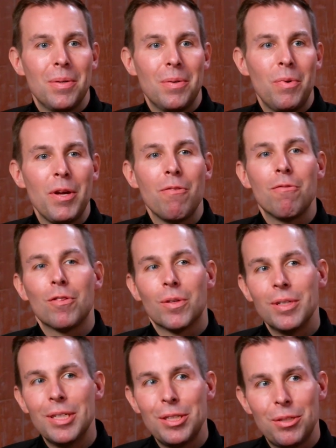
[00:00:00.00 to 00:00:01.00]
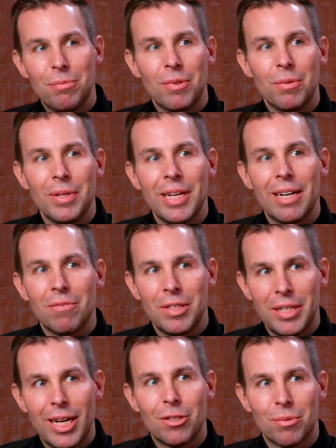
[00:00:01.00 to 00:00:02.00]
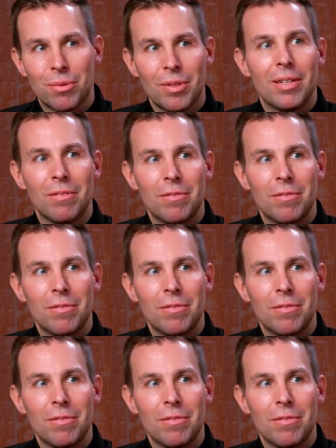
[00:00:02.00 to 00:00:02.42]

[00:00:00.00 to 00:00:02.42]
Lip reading: We flourish when we have the natural love